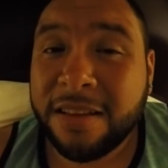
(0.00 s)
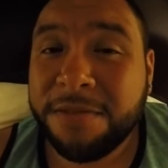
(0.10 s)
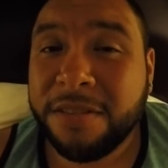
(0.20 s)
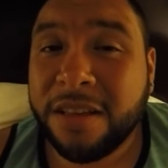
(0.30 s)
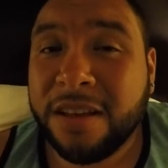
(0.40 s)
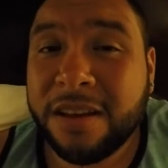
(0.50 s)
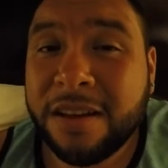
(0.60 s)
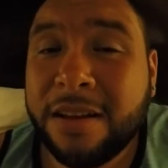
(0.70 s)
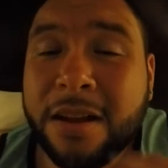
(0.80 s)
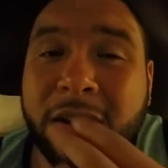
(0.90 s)
definitely
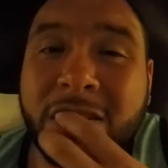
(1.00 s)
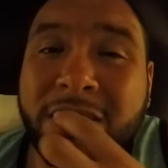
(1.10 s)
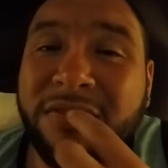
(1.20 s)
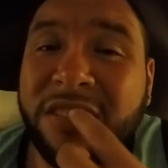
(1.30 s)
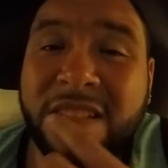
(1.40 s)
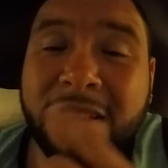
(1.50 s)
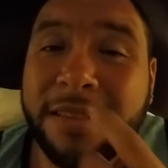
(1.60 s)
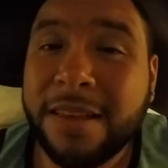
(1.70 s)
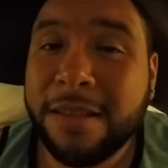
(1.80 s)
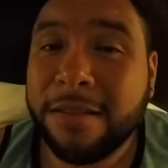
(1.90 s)
uh, definitely
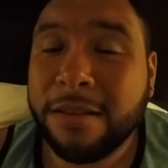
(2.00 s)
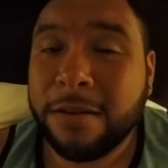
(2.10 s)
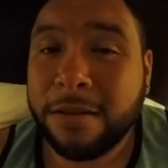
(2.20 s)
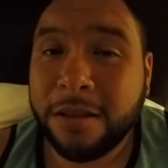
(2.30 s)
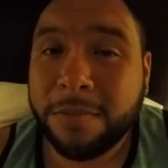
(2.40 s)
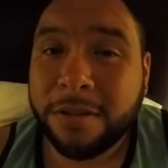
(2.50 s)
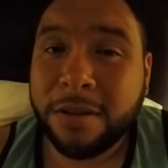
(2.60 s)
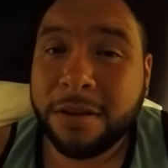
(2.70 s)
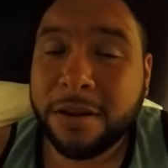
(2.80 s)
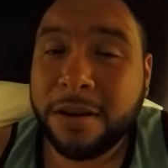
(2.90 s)
leaves a taste in your lips
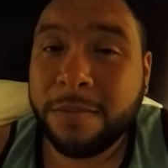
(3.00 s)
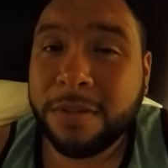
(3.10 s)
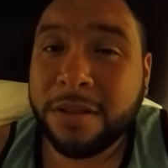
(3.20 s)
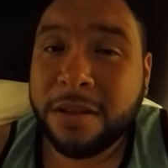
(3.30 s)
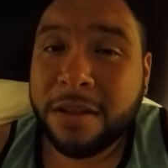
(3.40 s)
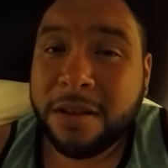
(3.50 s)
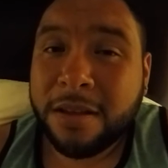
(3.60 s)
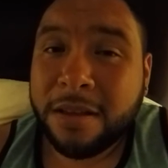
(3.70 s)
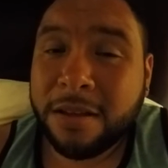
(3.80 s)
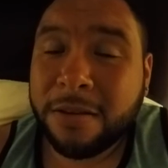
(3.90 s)
and your gums
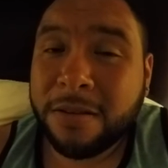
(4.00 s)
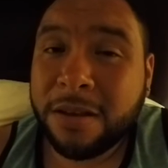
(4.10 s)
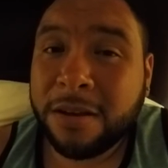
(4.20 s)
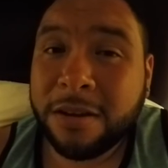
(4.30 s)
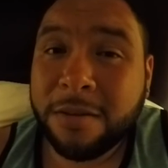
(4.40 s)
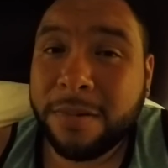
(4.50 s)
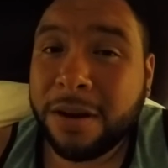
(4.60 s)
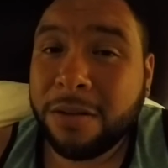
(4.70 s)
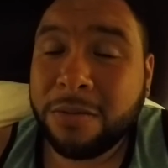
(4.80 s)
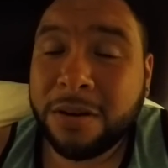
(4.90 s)
and your tongue, your
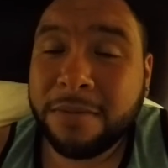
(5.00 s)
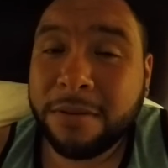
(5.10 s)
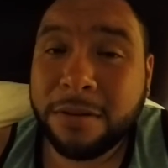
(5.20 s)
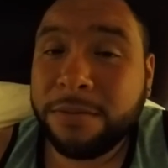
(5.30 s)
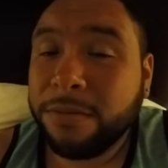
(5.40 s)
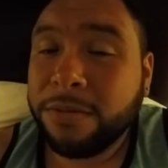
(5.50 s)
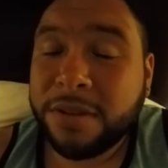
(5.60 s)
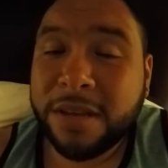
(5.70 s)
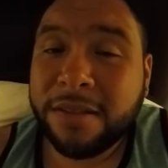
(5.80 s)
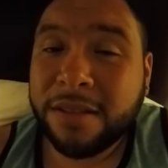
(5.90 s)
mouth, whatever. You,
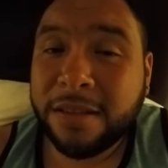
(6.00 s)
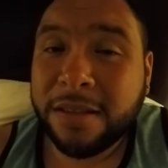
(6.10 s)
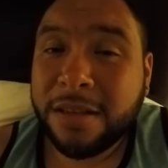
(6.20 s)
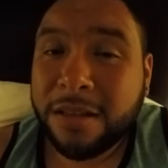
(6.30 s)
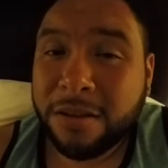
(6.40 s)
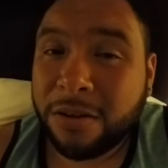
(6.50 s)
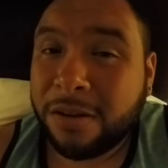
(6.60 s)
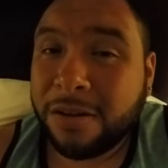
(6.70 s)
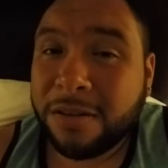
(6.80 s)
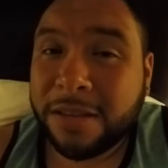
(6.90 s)
you taste it
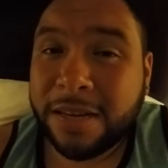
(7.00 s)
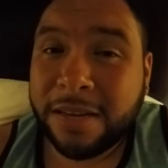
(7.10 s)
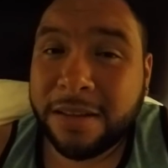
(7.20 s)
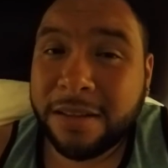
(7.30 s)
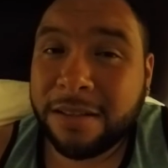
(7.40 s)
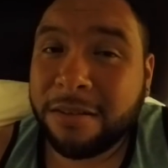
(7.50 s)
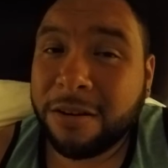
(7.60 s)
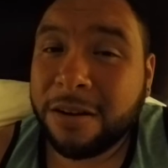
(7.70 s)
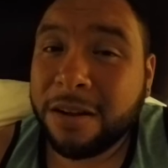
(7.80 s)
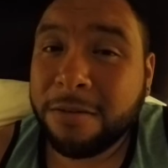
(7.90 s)
all night, and it's
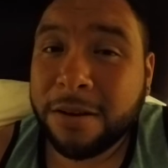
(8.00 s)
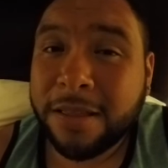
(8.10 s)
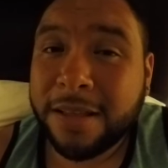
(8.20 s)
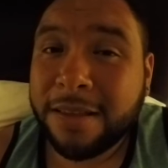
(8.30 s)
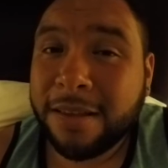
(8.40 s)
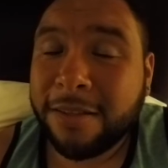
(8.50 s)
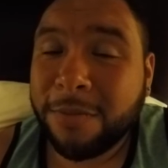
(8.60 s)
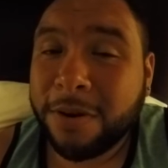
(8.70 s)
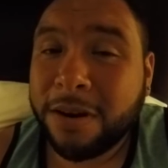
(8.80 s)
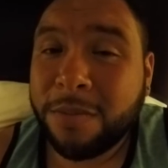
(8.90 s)
hard to get rid of that
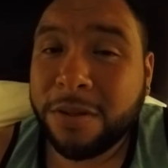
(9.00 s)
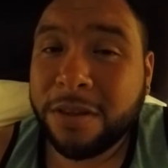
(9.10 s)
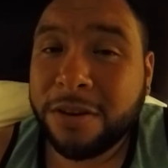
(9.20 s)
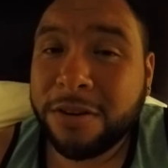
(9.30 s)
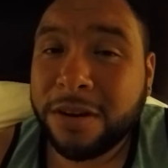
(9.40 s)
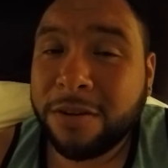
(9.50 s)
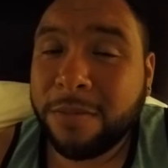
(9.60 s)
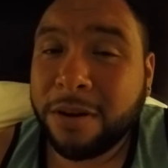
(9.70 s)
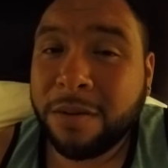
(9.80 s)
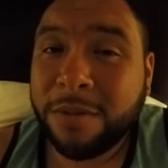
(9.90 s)
taste. No matter how much I drink,
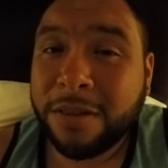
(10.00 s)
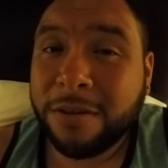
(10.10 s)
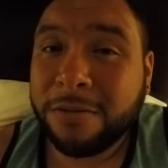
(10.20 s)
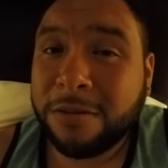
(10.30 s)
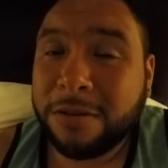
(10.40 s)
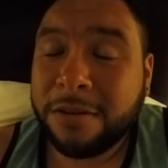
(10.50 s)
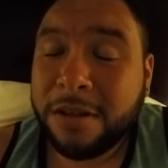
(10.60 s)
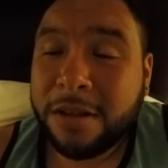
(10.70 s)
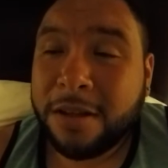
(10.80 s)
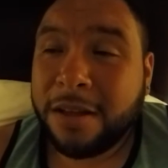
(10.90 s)
no matter how much
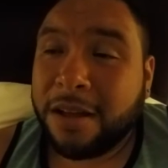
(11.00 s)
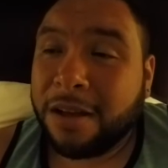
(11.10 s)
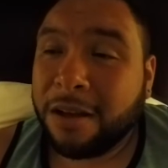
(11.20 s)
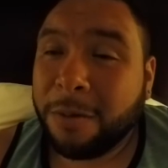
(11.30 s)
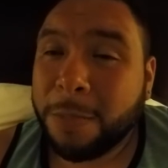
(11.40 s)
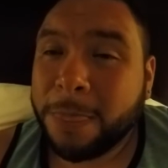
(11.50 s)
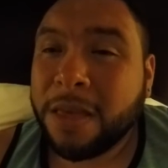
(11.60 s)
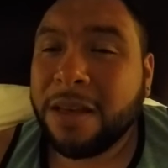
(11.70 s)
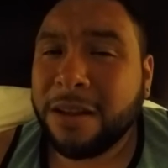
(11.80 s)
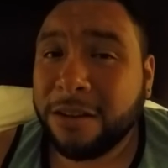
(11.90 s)
alcohol, um,
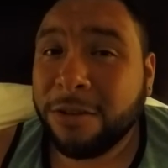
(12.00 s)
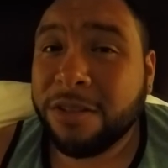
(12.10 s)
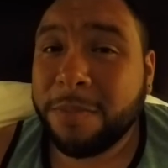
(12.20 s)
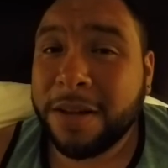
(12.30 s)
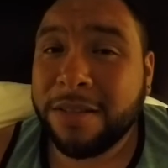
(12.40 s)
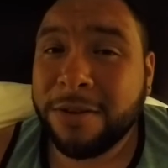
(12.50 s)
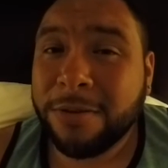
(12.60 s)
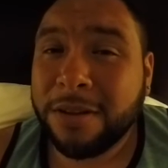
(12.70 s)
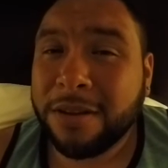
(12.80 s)
had a little spice to